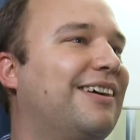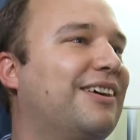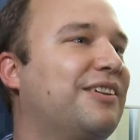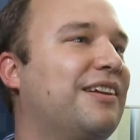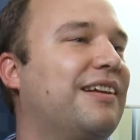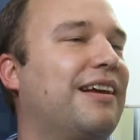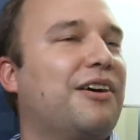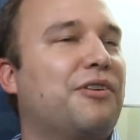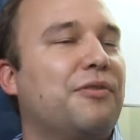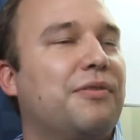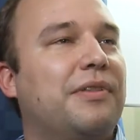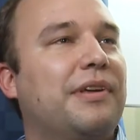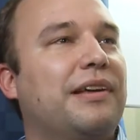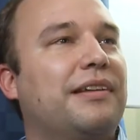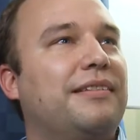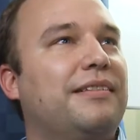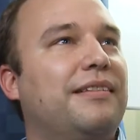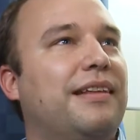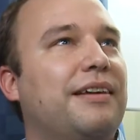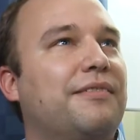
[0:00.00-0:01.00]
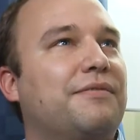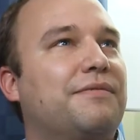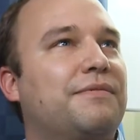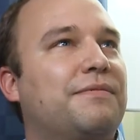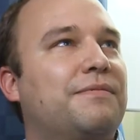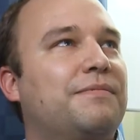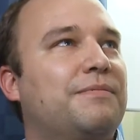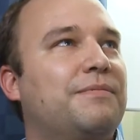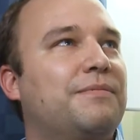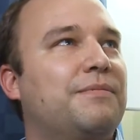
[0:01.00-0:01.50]
Now they've
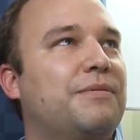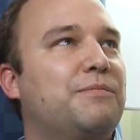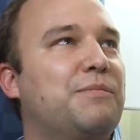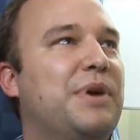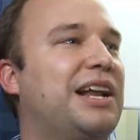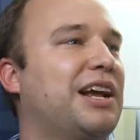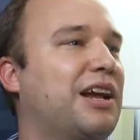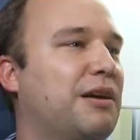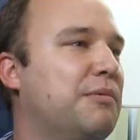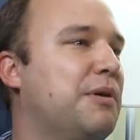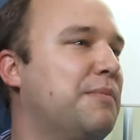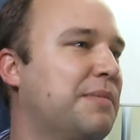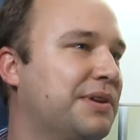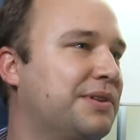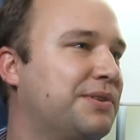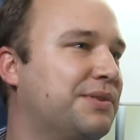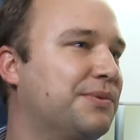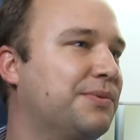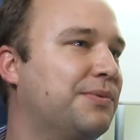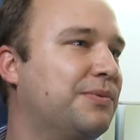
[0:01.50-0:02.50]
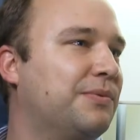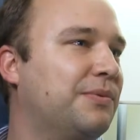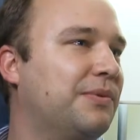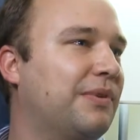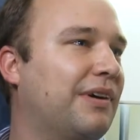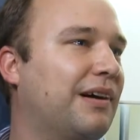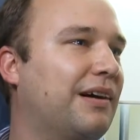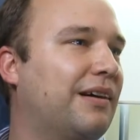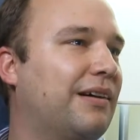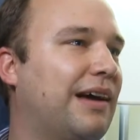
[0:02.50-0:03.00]
made a commitment to
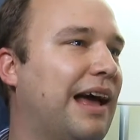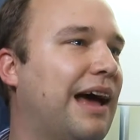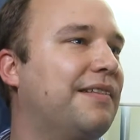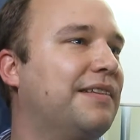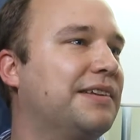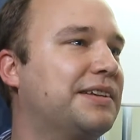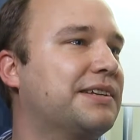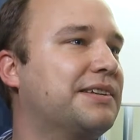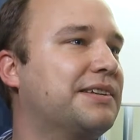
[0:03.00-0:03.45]
add this